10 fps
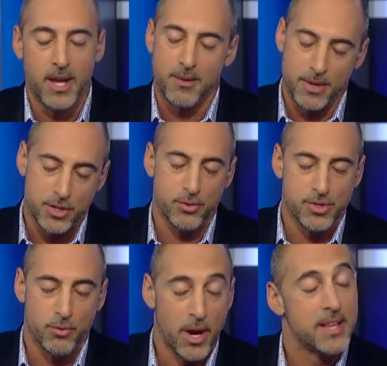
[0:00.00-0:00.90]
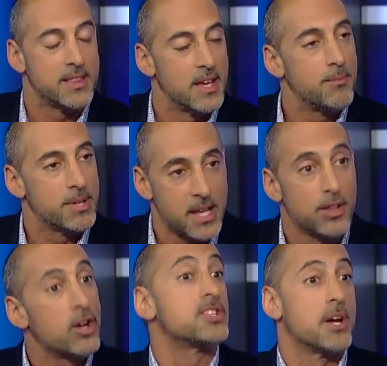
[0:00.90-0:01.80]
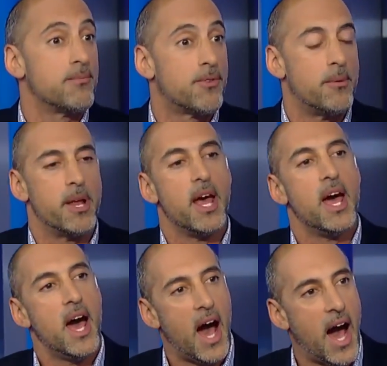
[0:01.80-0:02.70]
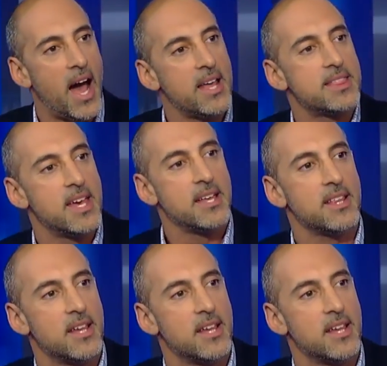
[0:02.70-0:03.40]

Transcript: I'm not sure it was the right thing, but they learned something from it. They totally I ignored think...